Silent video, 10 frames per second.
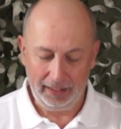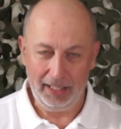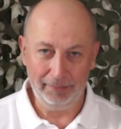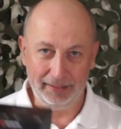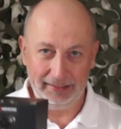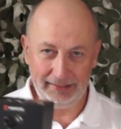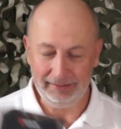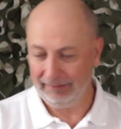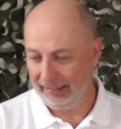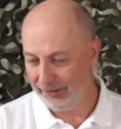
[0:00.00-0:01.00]

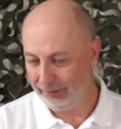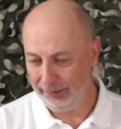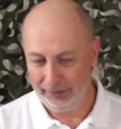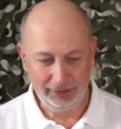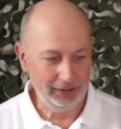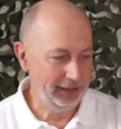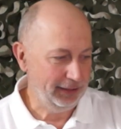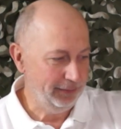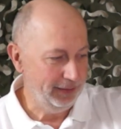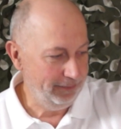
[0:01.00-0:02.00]
eyepiece that's screwed onto the
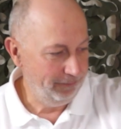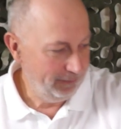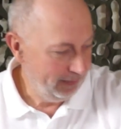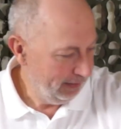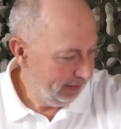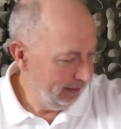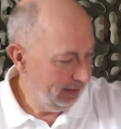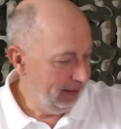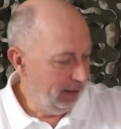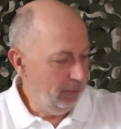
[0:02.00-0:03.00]
unit.
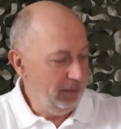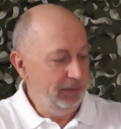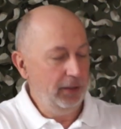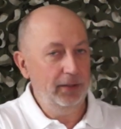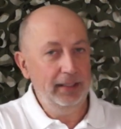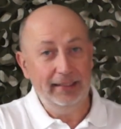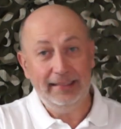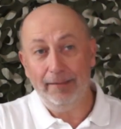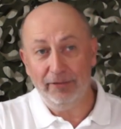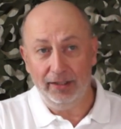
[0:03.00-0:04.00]
We've got the
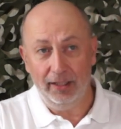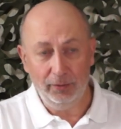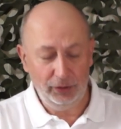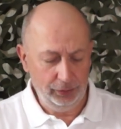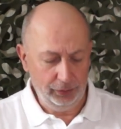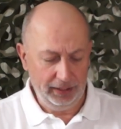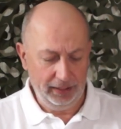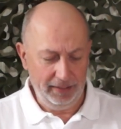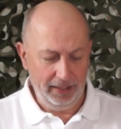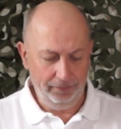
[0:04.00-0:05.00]
adapter that I was talking
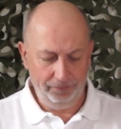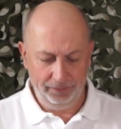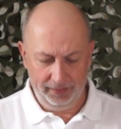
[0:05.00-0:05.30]
about.